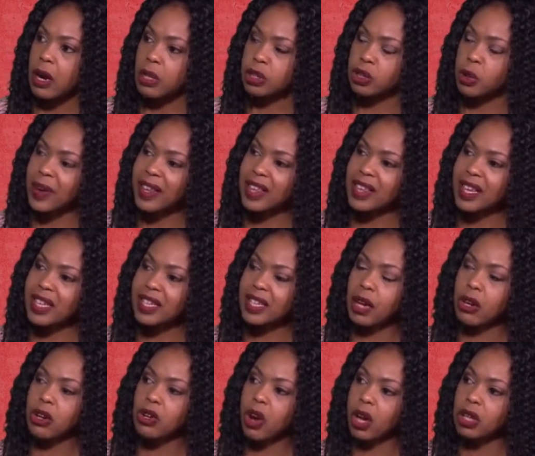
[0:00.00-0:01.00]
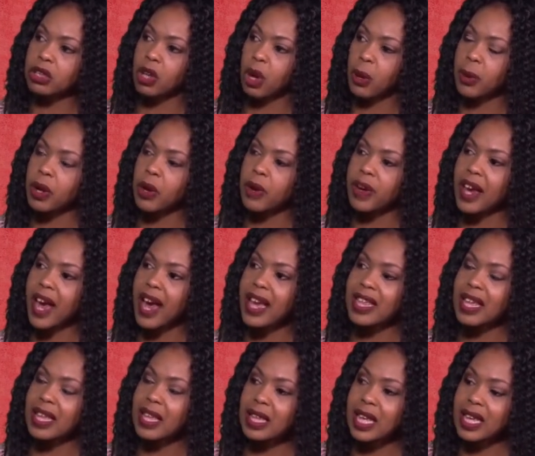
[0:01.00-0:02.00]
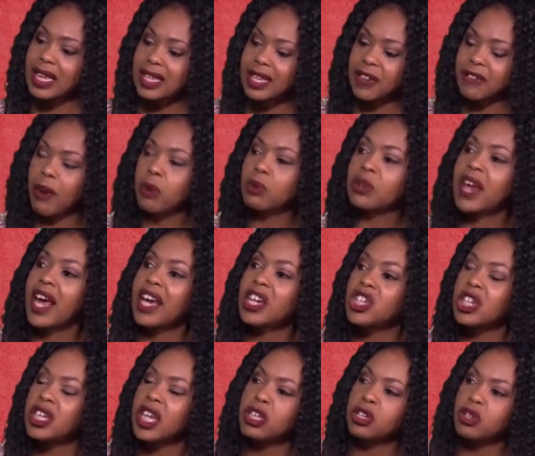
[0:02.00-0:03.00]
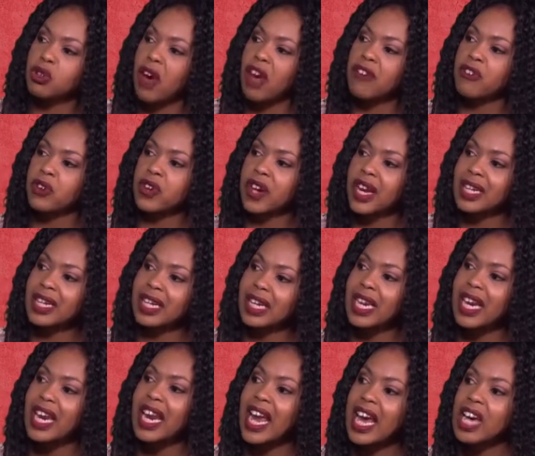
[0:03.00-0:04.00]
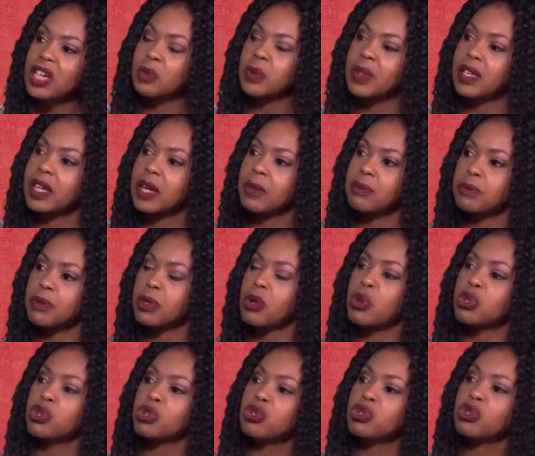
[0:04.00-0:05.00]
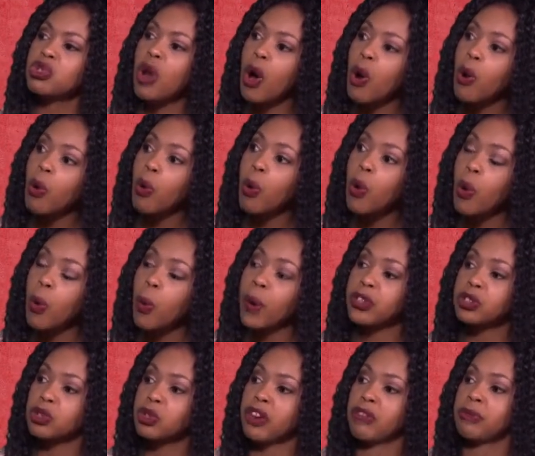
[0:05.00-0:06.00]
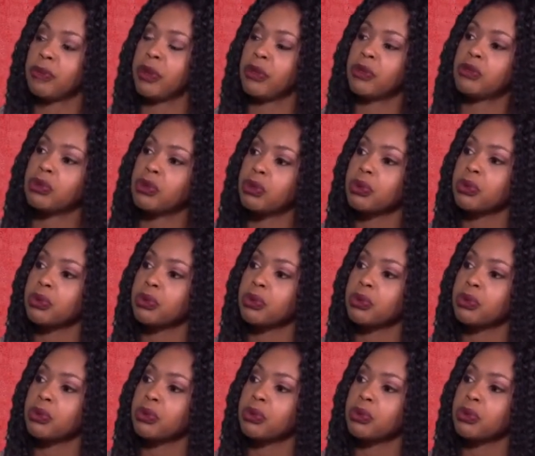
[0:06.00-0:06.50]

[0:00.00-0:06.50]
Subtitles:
So when things are not going okay, there's a foundation that you have already laid with them, because you know what you have been through.